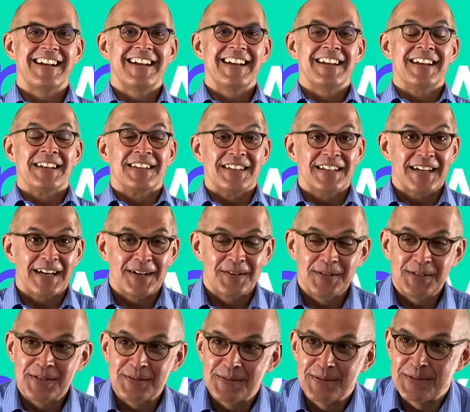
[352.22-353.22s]
Yeah,
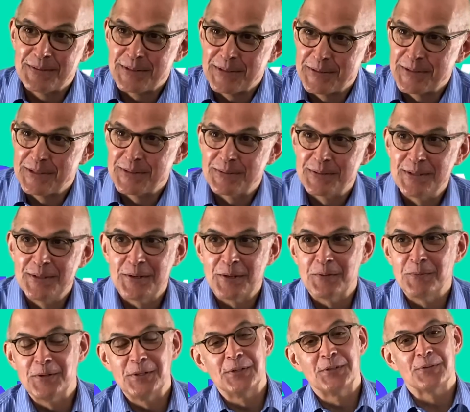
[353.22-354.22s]
we all
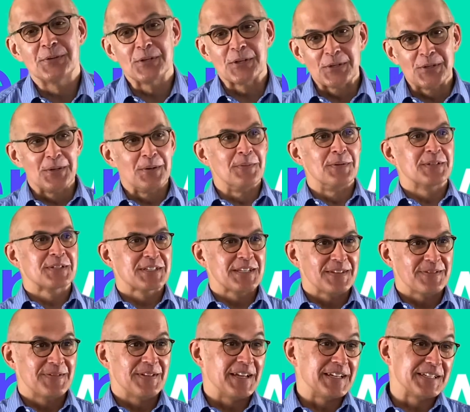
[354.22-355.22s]
wonder what a normal
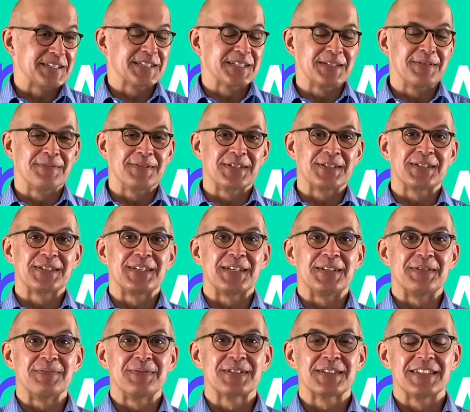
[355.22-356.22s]
night's sleep is,
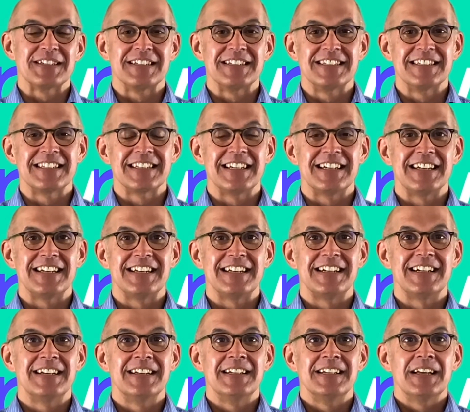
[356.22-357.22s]
James, and
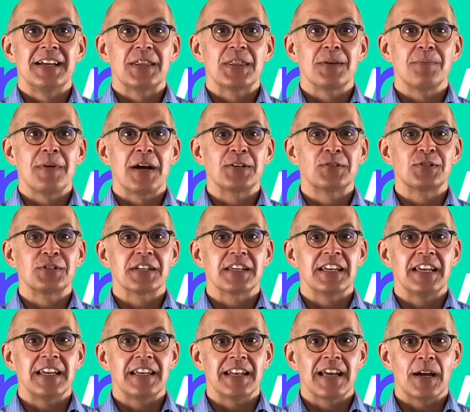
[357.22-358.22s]
the magic
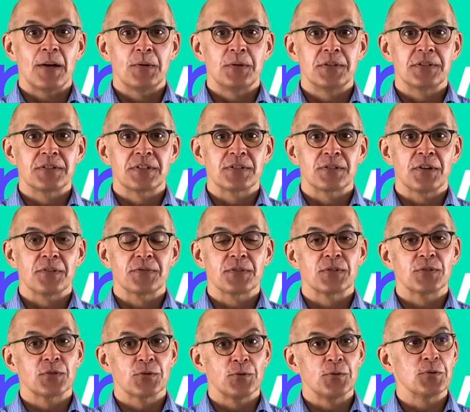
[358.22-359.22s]
8 hours is
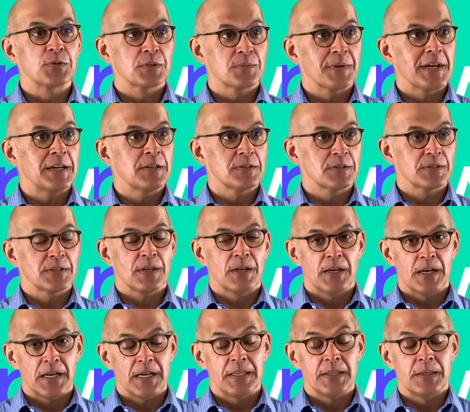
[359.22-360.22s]
often talked about
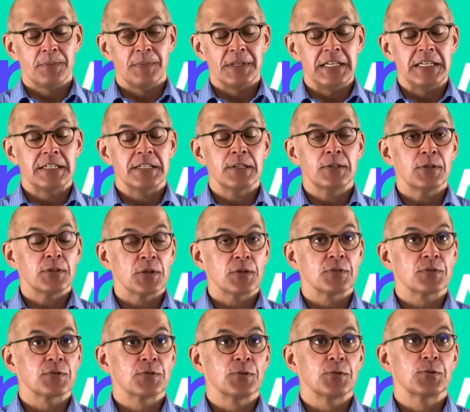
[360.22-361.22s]
in the media and on
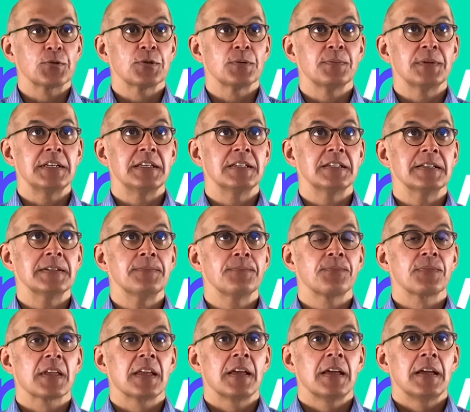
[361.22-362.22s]
social media.
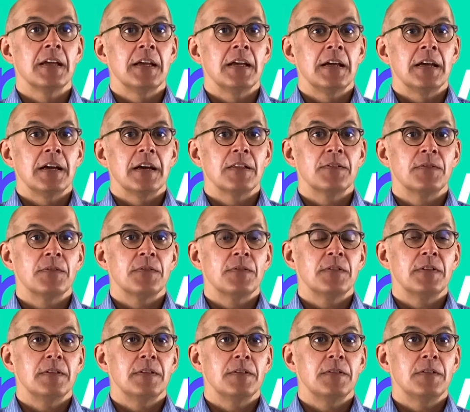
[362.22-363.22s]
And
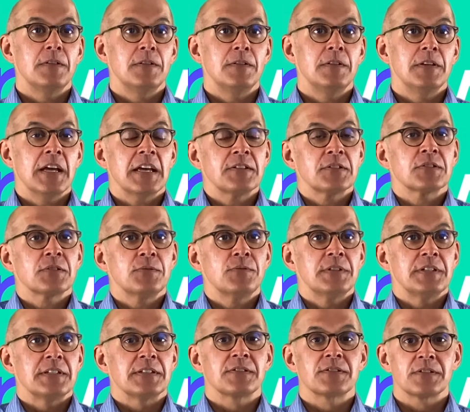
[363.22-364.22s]
the answer
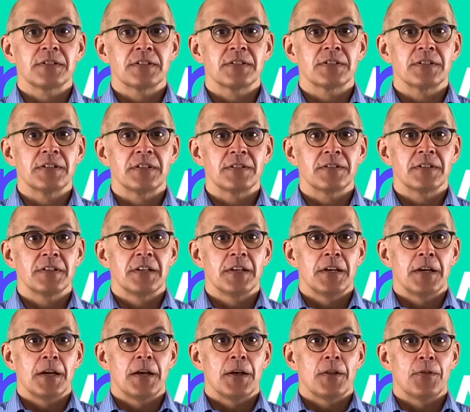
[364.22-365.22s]
is that
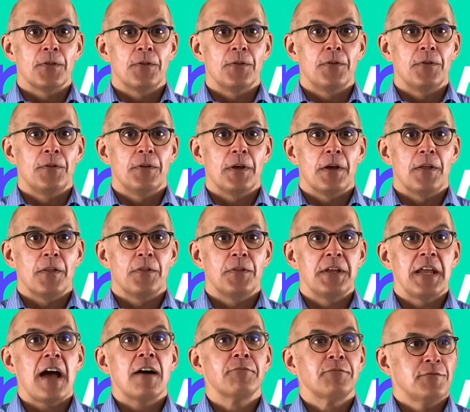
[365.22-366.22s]

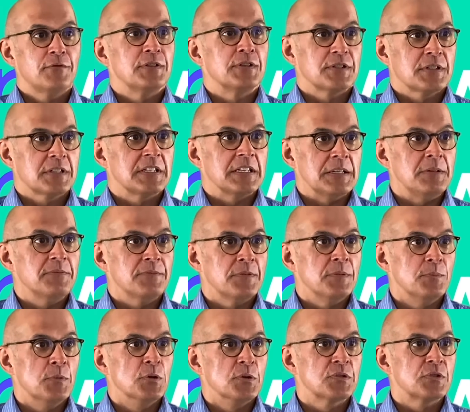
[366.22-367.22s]
the average sleep for
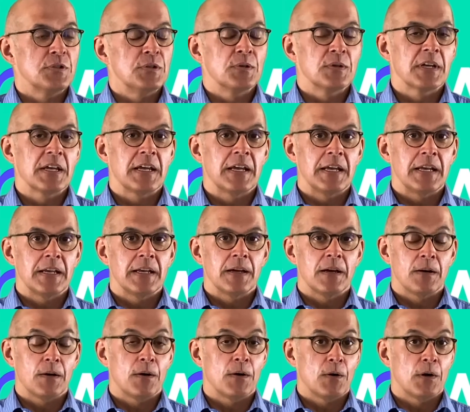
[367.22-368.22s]
most UK
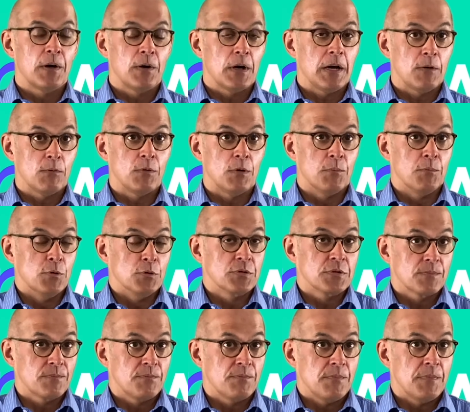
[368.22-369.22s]
or most
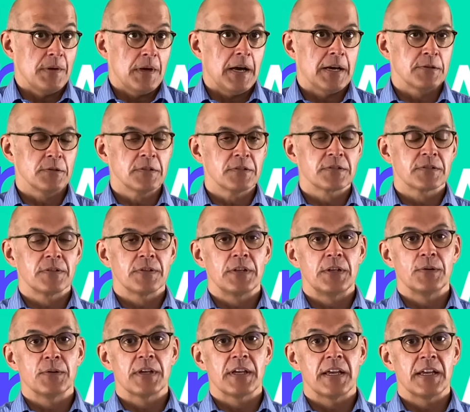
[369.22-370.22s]
adults in the
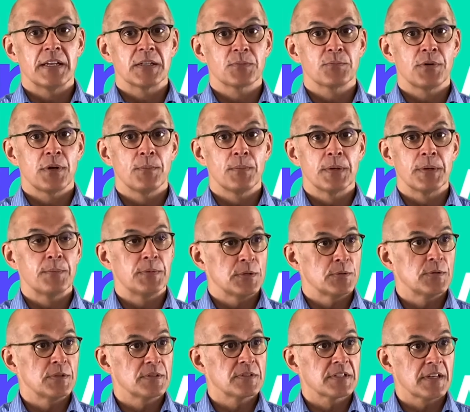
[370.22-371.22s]
UK is probably
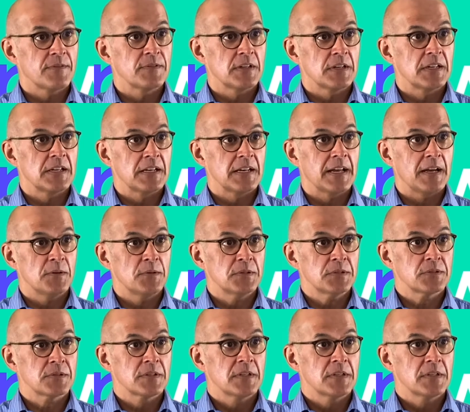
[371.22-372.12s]
between 7 and 8 hours.